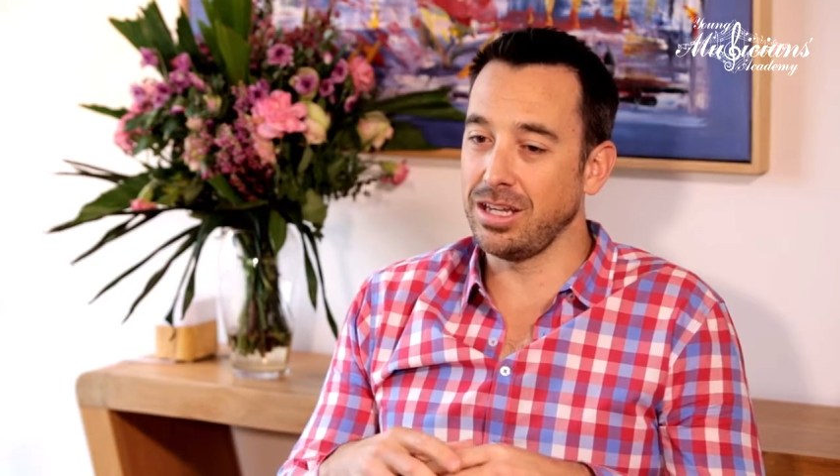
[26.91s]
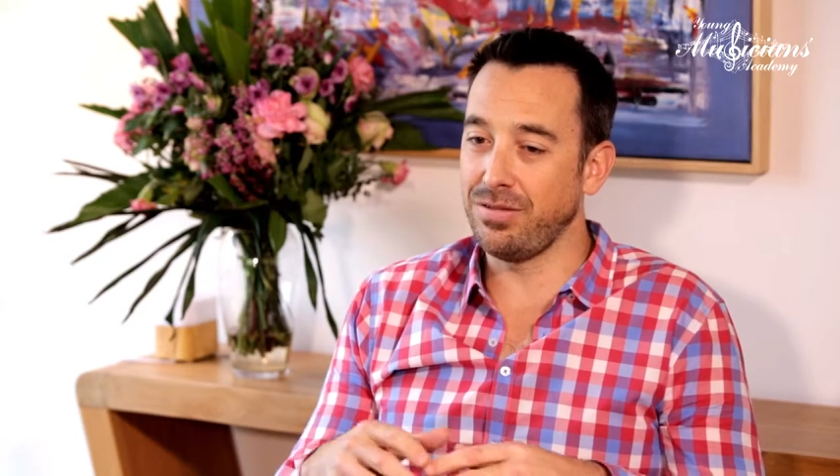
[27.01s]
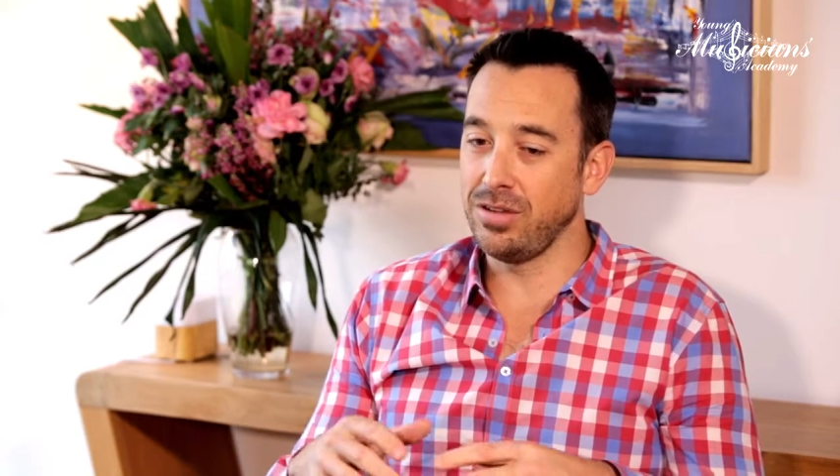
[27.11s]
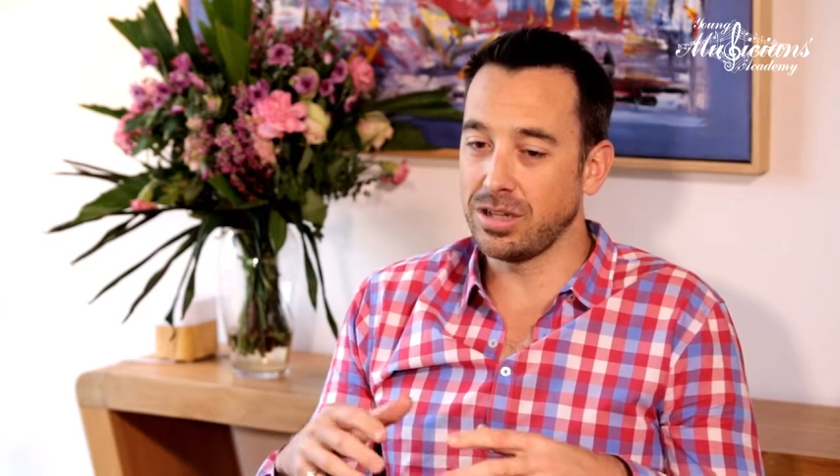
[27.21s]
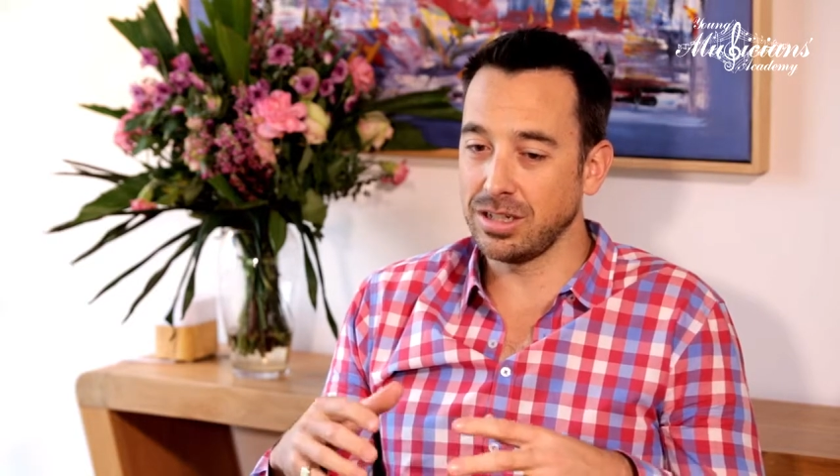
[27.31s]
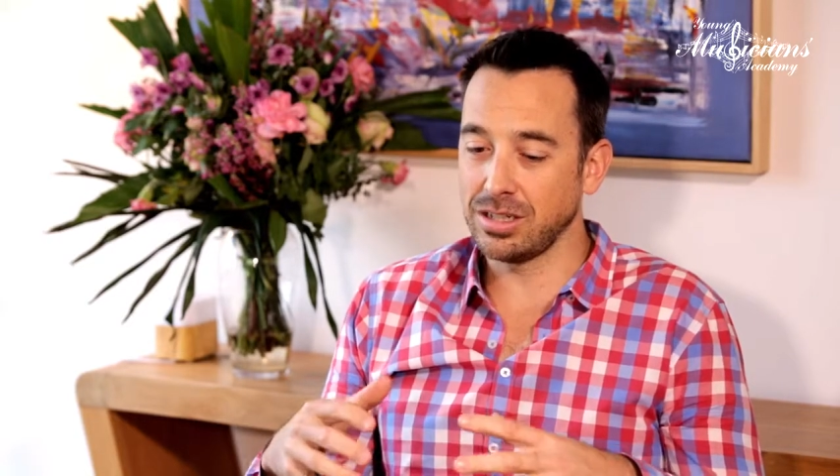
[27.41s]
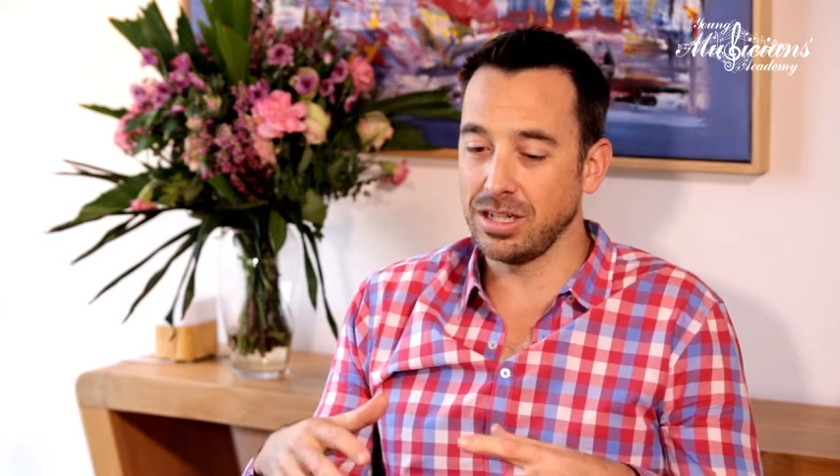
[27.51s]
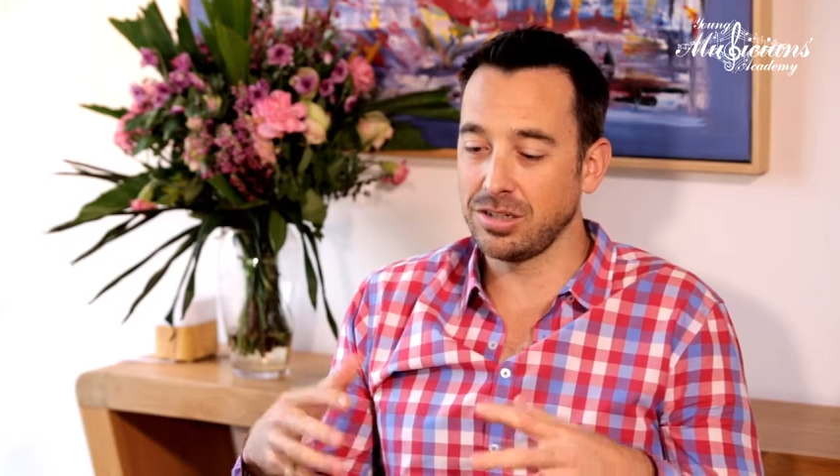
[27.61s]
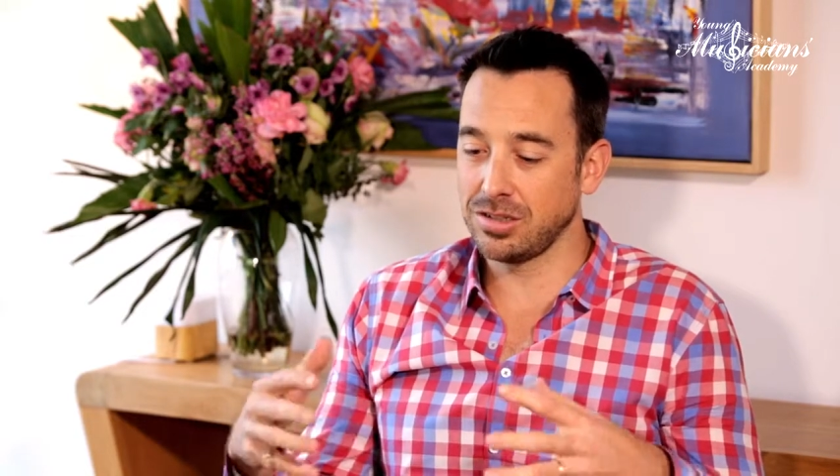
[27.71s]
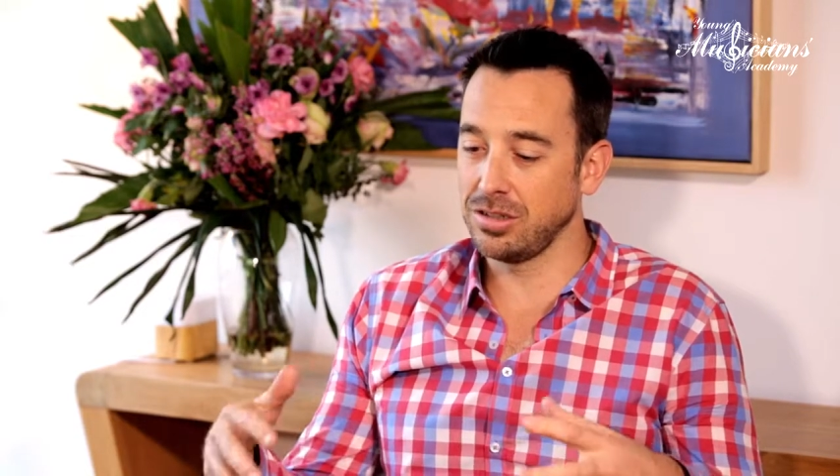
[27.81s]
if you can
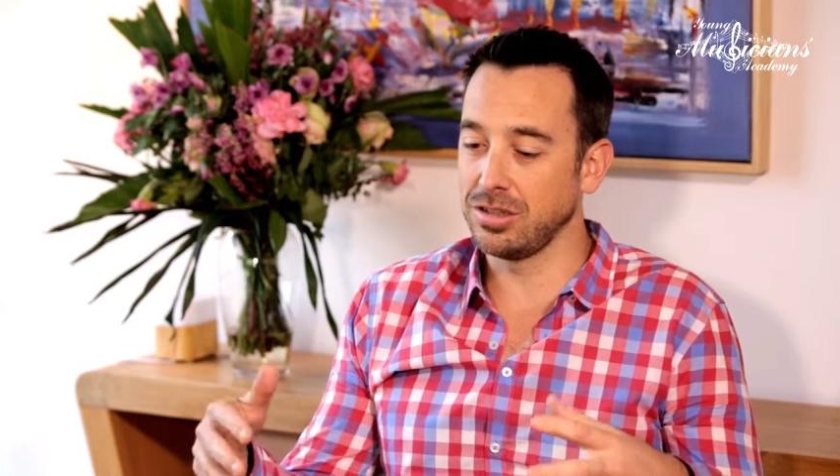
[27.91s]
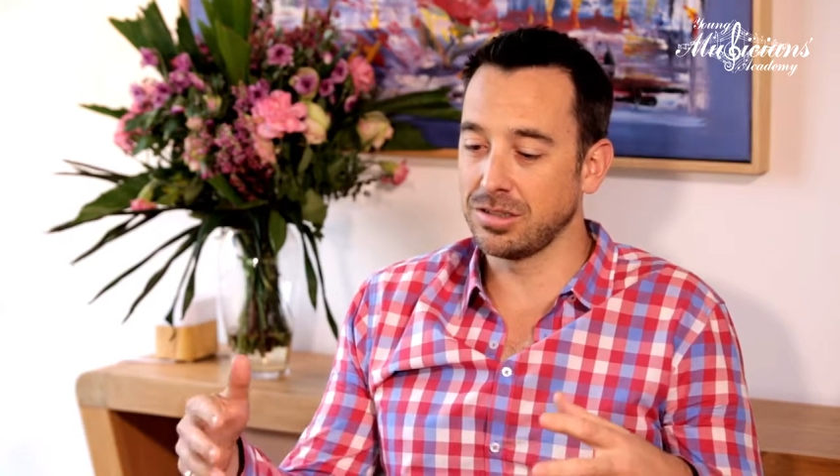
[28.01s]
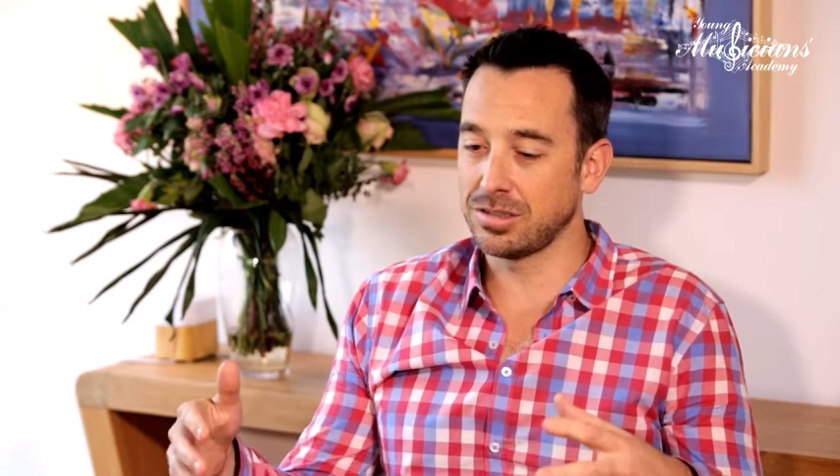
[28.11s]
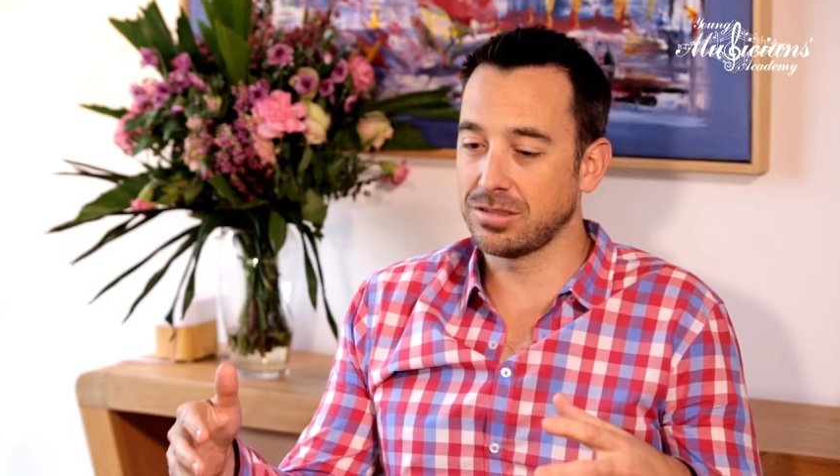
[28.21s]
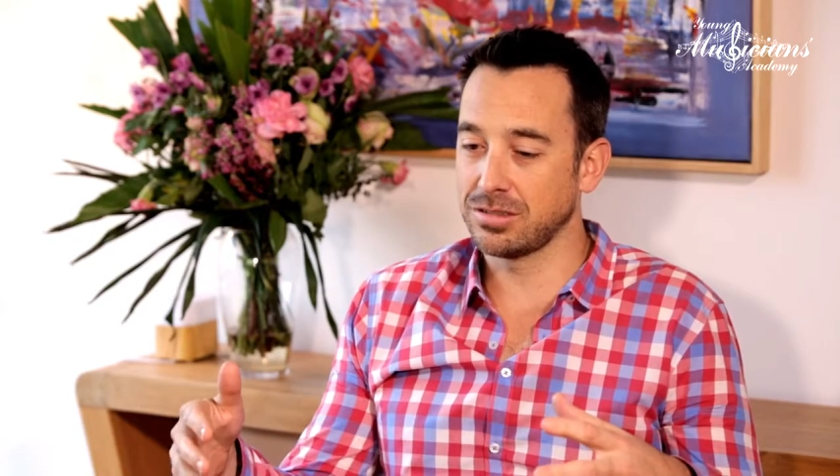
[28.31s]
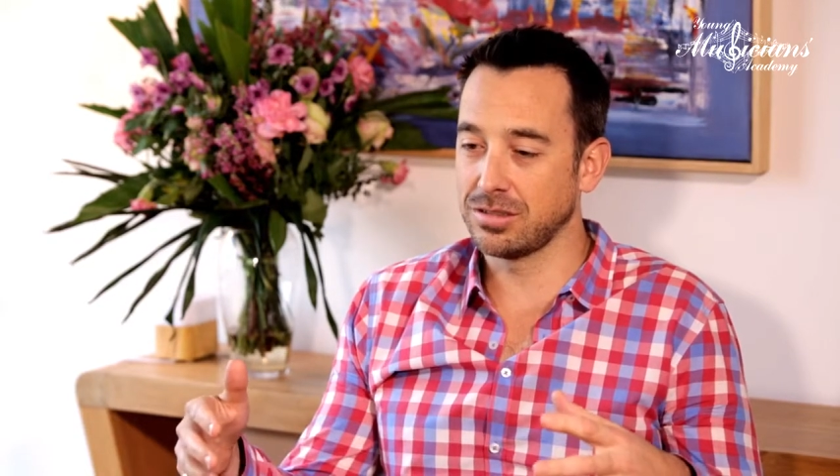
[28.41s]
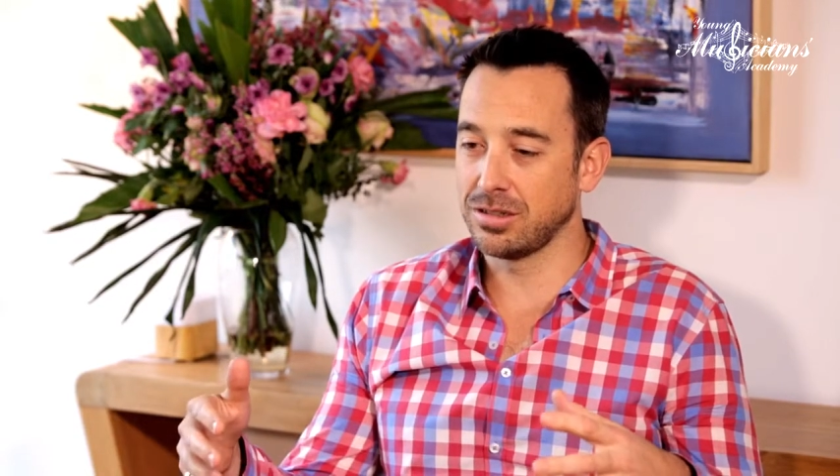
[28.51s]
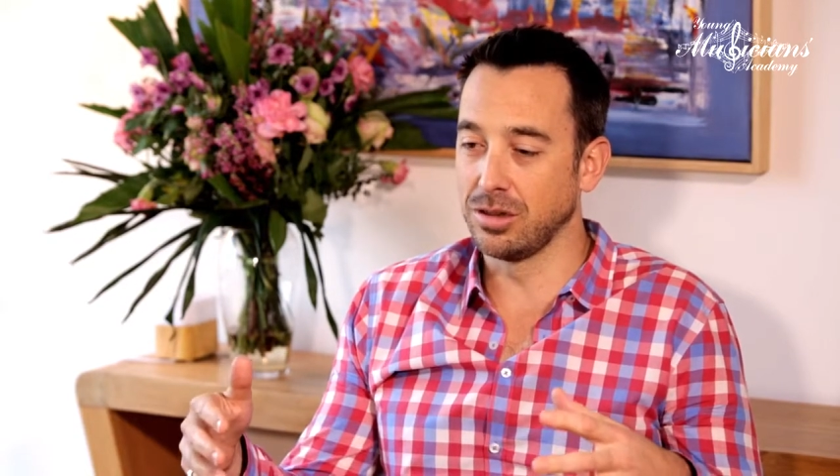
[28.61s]
teach students